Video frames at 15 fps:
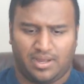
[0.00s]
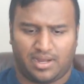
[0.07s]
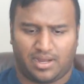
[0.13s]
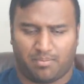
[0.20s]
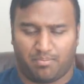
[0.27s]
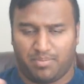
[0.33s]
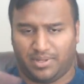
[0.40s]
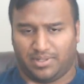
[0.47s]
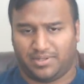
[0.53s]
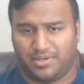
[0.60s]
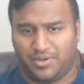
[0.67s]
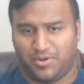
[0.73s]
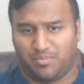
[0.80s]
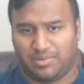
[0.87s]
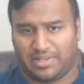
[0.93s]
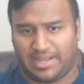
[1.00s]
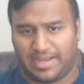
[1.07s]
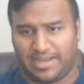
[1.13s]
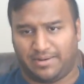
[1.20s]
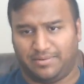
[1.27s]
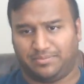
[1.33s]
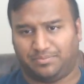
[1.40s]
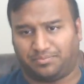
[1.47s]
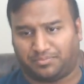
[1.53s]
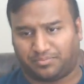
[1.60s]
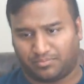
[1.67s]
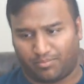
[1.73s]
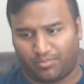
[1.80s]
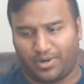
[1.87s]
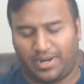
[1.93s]
build a new plan,
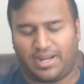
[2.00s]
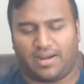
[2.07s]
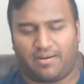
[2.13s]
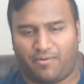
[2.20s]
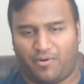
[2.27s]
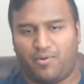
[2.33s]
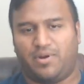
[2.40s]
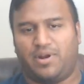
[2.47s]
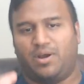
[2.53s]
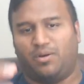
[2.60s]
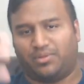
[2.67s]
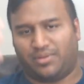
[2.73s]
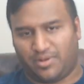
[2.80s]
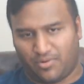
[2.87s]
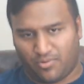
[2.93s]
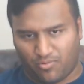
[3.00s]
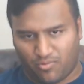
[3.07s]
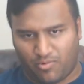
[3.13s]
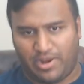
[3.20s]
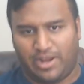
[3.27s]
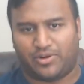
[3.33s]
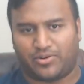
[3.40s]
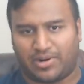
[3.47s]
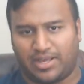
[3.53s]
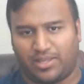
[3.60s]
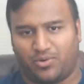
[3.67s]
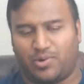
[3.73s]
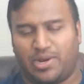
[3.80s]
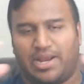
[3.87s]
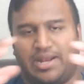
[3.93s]
break everyone out, and retry the
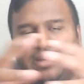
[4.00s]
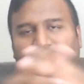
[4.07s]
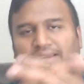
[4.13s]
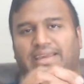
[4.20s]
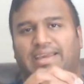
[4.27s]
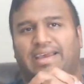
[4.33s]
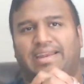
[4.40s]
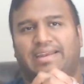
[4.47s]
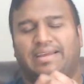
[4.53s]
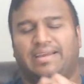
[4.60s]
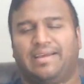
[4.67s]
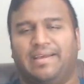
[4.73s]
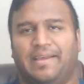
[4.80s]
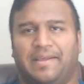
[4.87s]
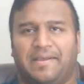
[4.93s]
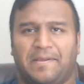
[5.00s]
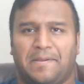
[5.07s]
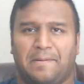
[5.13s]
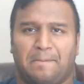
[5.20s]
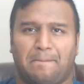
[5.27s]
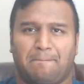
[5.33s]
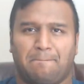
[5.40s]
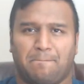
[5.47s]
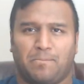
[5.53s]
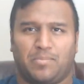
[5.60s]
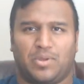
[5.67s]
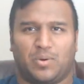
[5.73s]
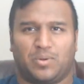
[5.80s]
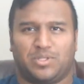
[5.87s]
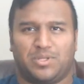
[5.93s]
raid again. The
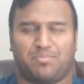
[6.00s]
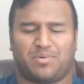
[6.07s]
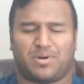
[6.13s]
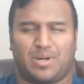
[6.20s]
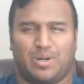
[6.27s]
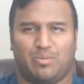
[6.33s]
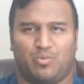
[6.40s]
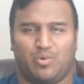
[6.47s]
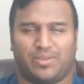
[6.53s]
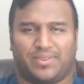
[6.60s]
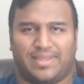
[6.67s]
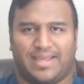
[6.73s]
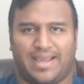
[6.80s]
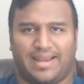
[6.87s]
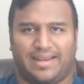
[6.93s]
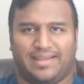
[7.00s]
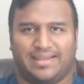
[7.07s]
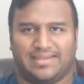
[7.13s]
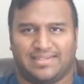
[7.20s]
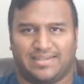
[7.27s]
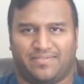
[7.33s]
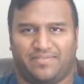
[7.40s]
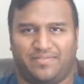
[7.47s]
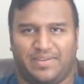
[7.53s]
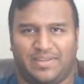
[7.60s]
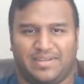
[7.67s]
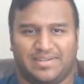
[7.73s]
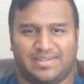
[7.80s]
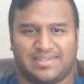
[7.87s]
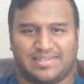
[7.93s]
only problem with that is it
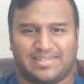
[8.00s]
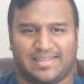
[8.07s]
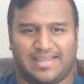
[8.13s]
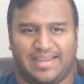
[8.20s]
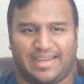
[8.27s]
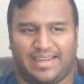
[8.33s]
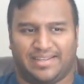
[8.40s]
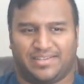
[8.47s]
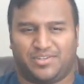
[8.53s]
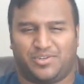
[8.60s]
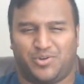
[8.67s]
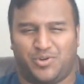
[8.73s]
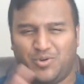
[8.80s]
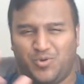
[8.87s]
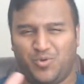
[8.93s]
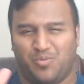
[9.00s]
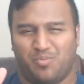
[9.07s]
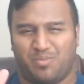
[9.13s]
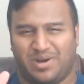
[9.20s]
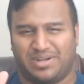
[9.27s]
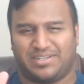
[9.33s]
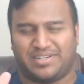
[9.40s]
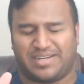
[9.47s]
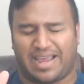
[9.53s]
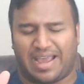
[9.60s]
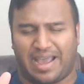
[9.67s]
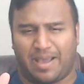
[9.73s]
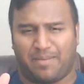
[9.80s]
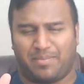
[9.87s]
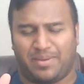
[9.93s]
feels like it's too much to
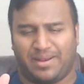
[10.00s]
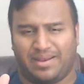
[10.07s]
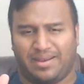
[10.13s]
happen